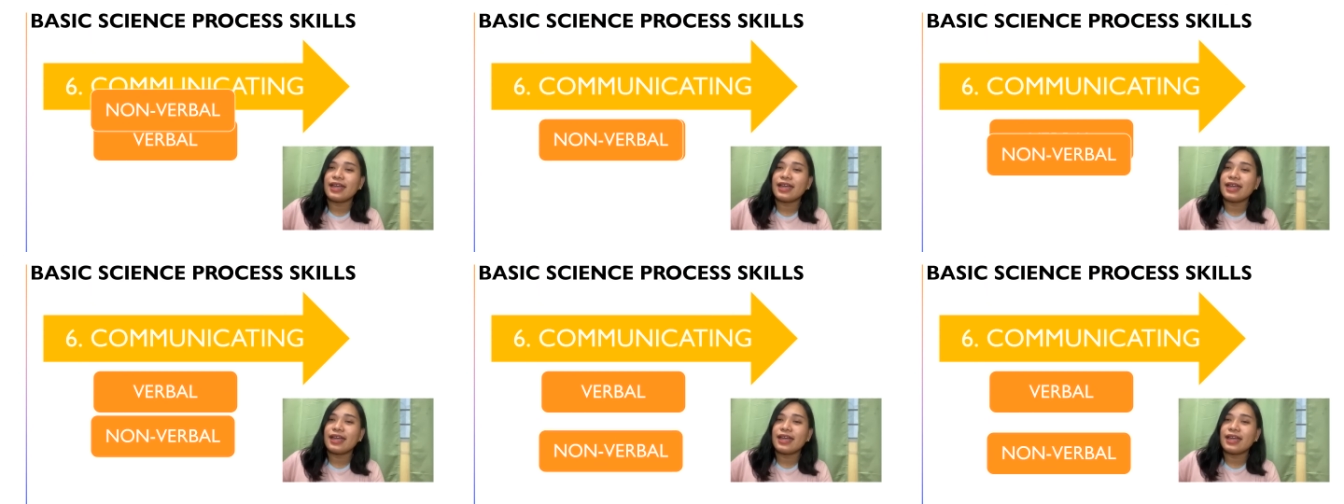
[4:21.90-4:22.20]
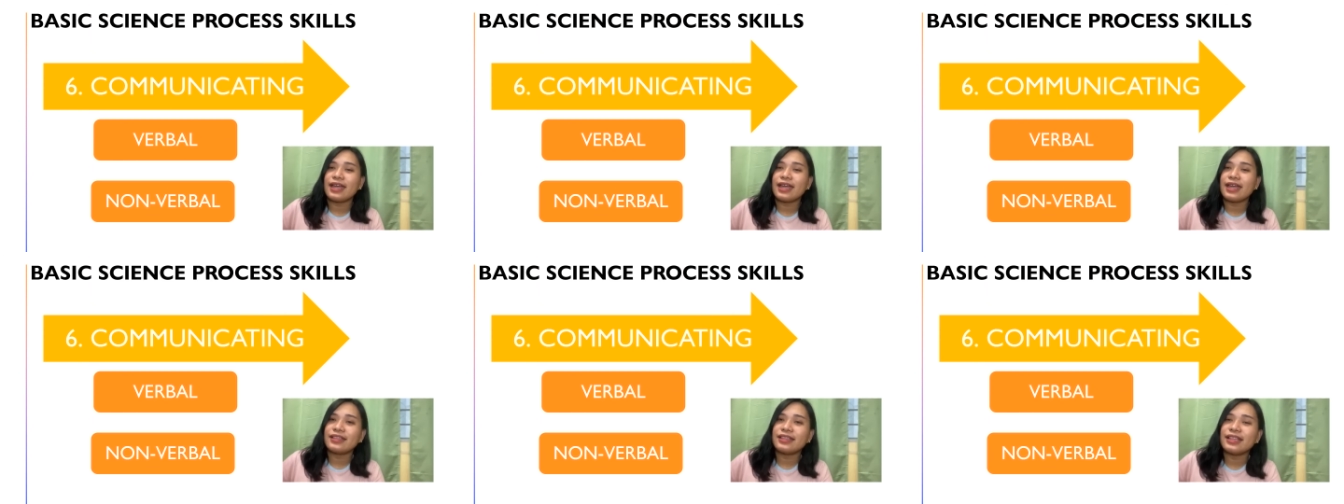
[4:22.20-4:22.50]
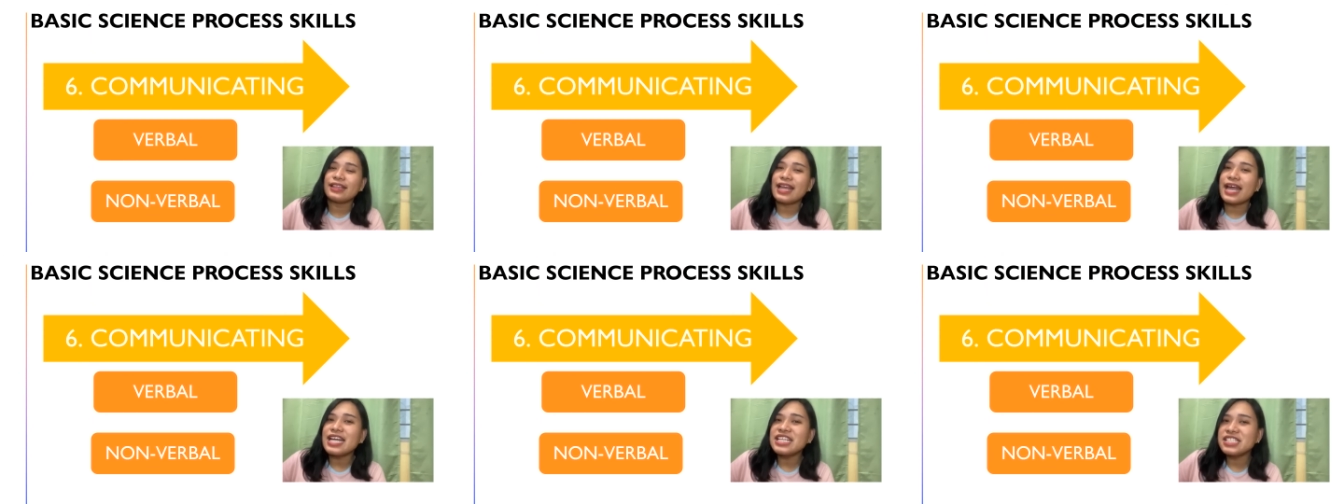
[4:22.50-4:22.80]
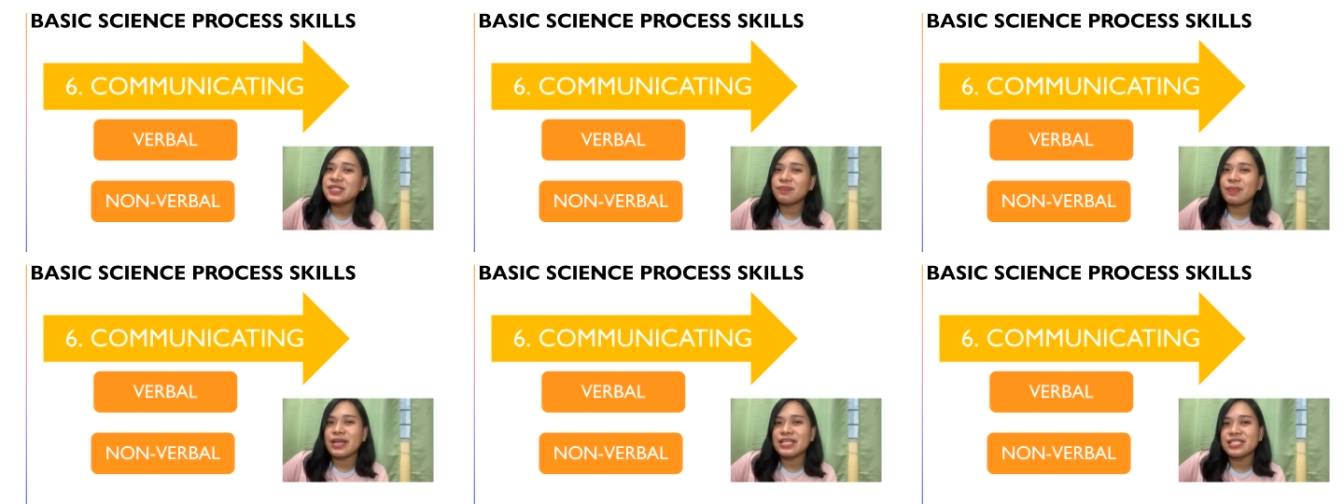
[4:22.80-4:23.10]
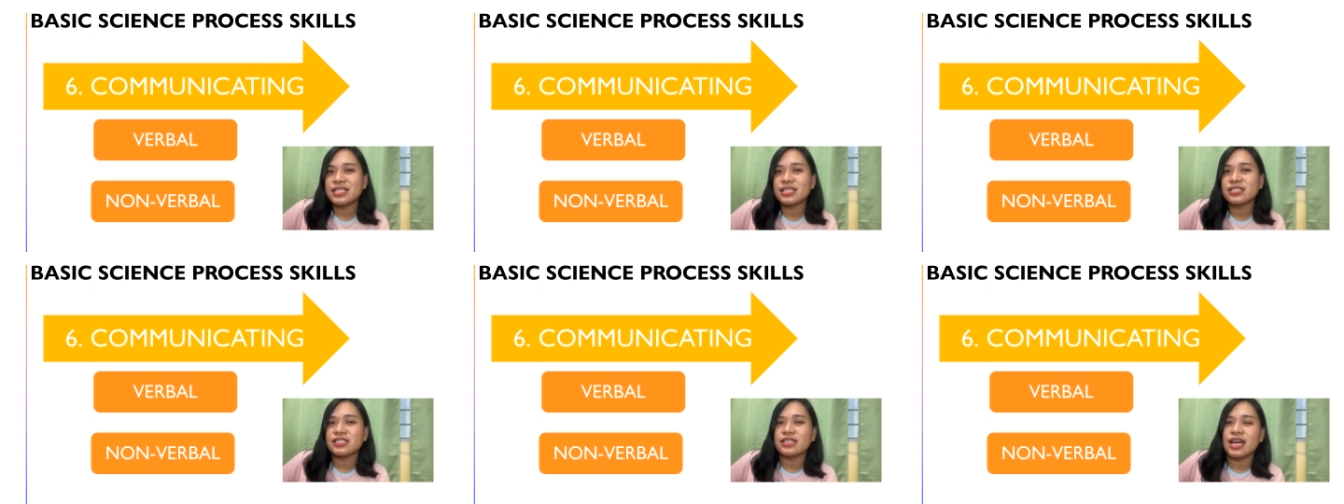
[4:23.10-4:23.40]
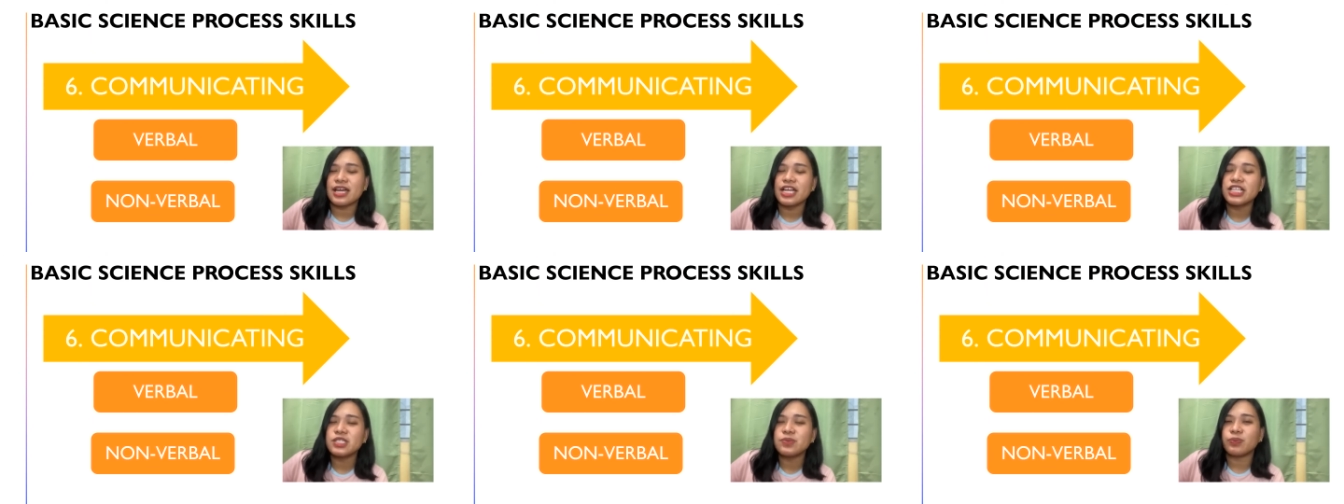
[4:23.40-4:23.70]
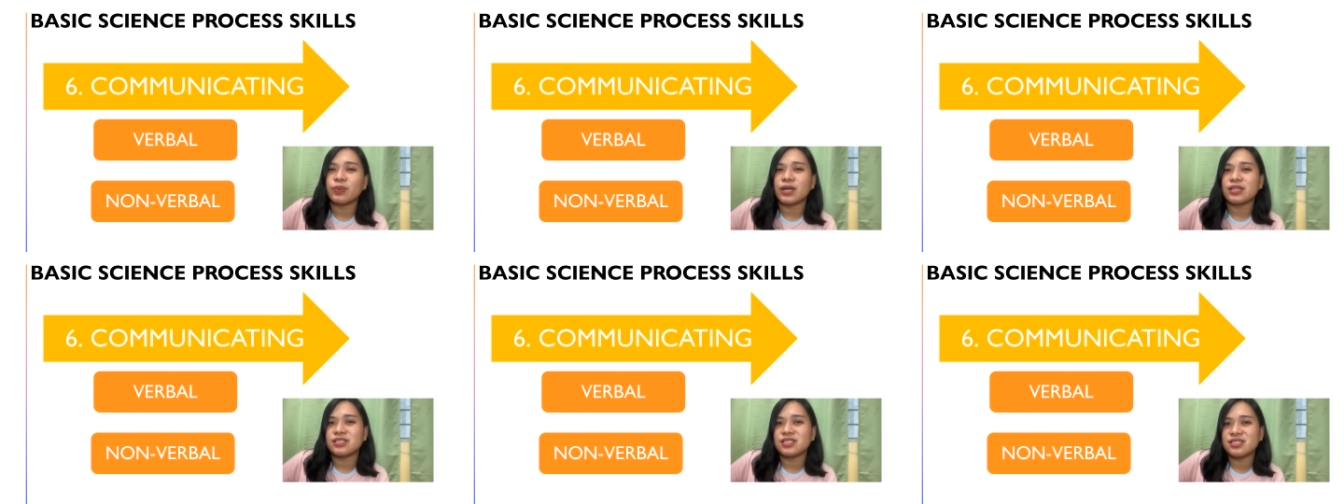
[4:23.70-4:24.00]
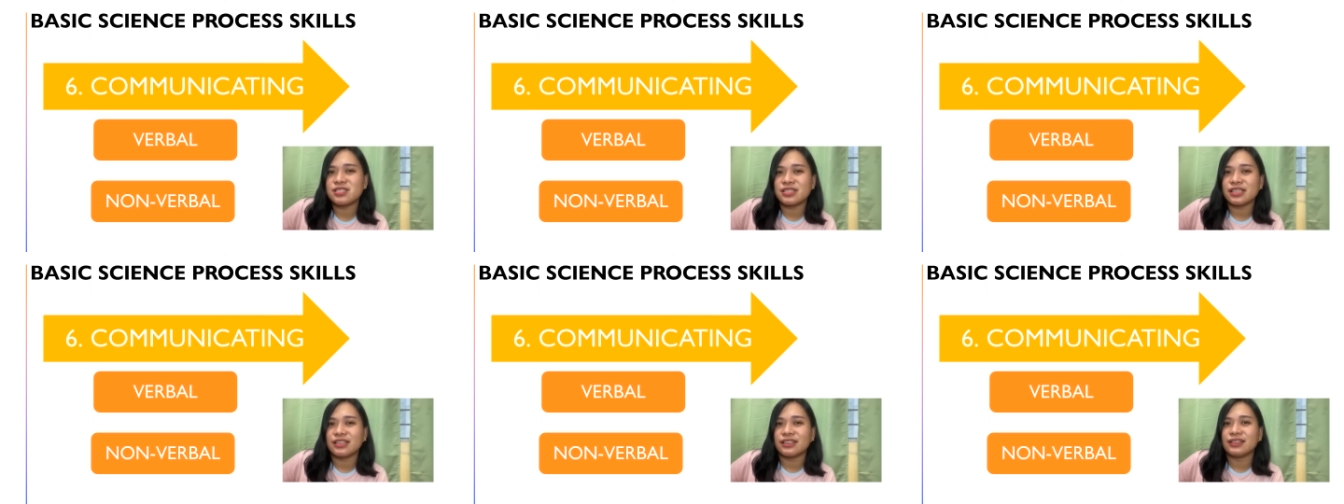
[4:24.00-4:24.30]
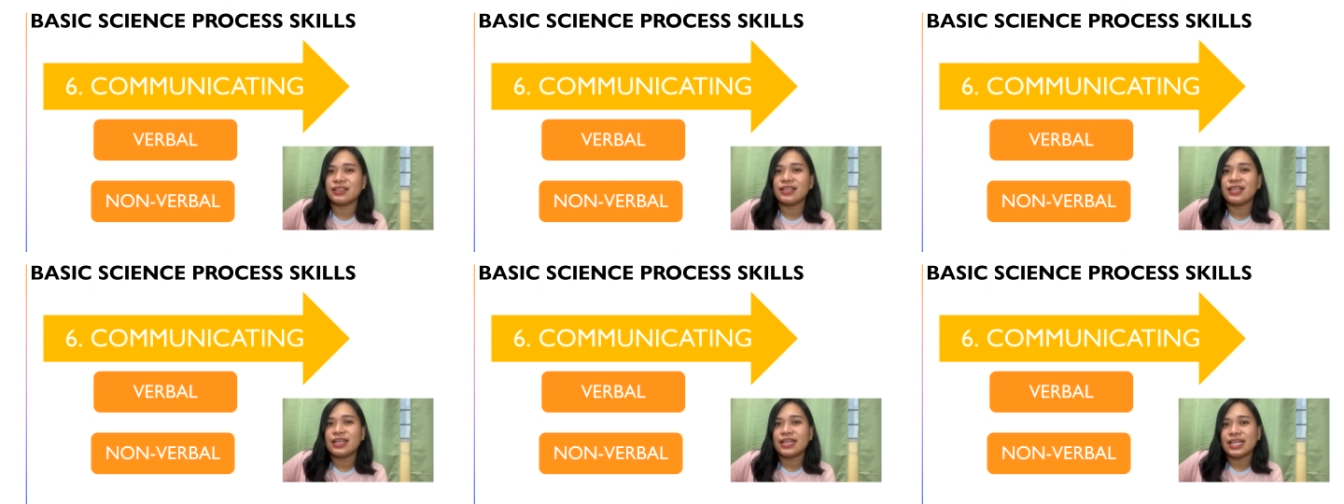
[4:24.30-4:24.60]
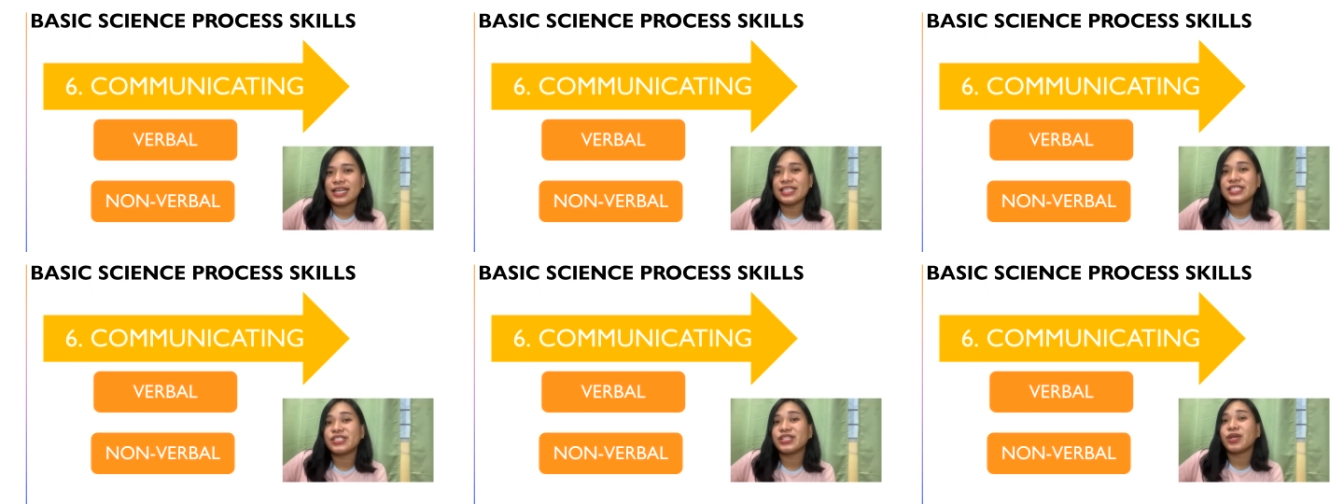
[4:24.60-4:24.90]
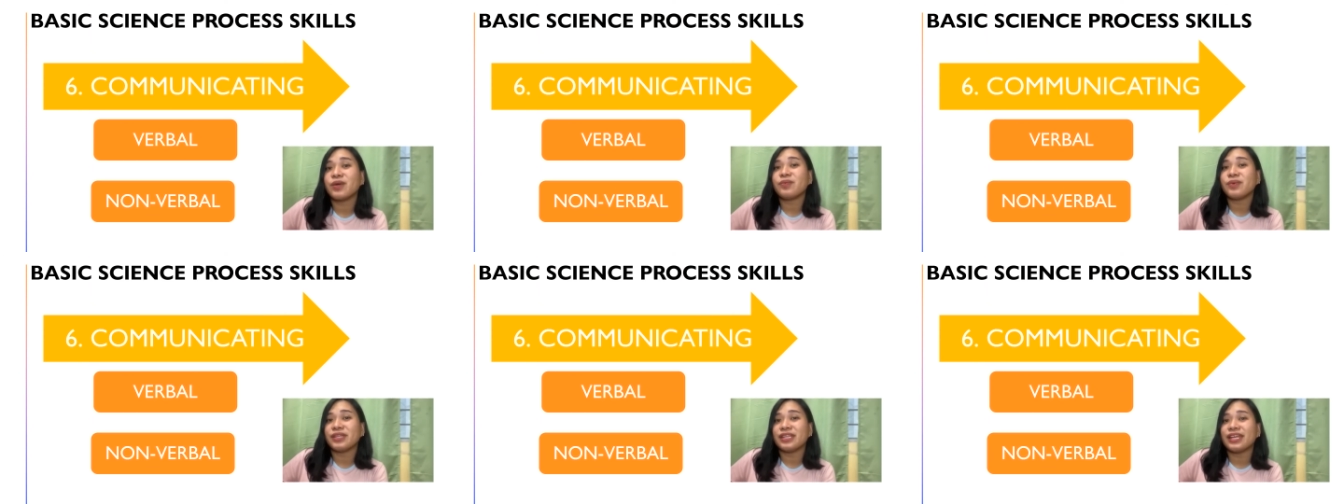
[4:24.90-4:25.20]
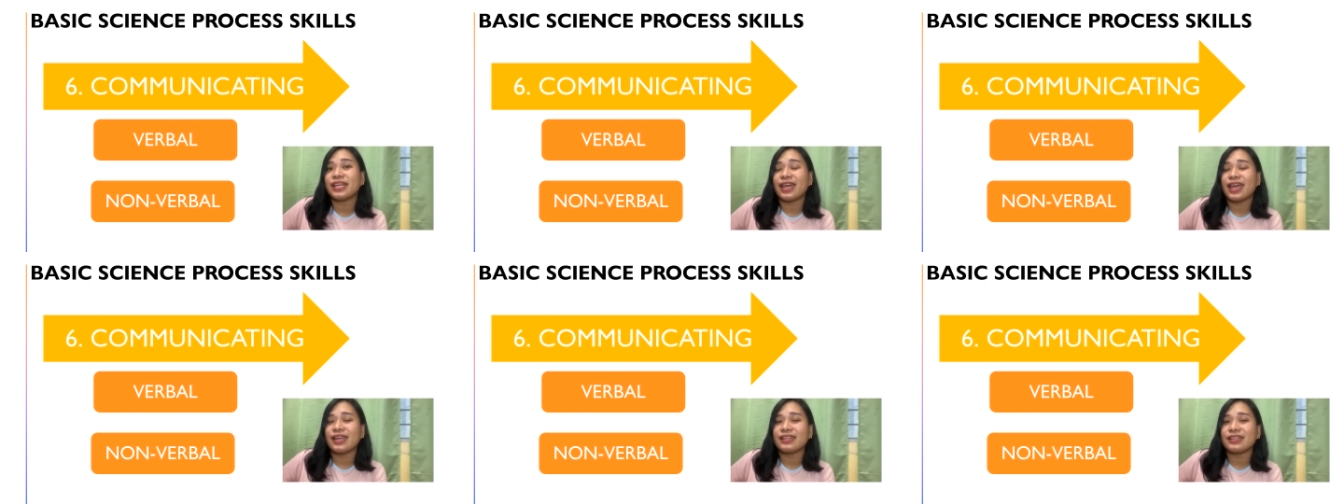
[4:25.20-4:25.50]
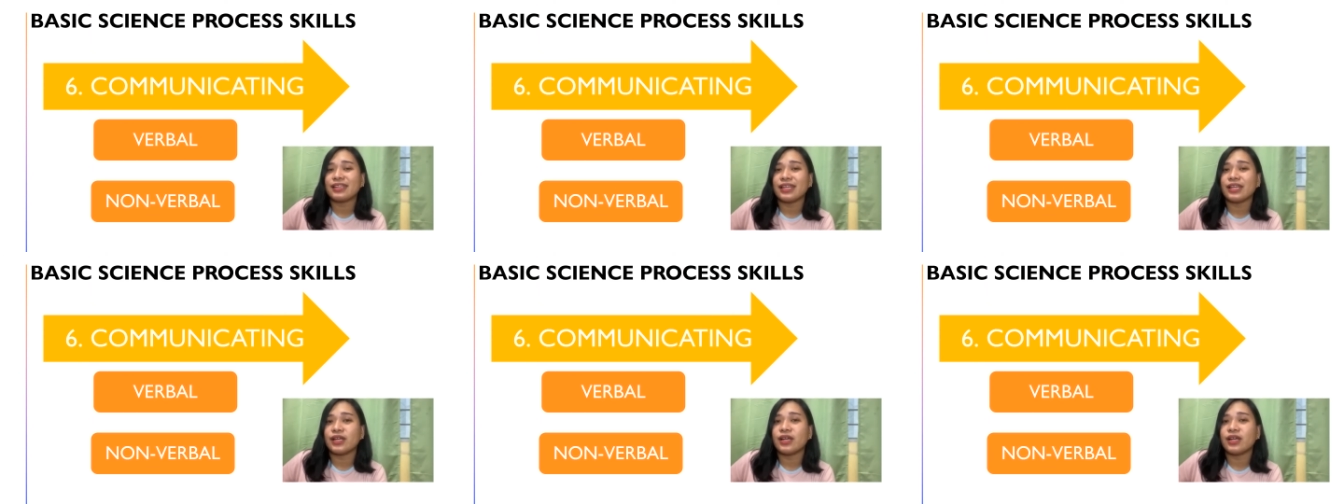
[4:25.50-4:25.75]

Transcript: And the last basic science process skill is communicating.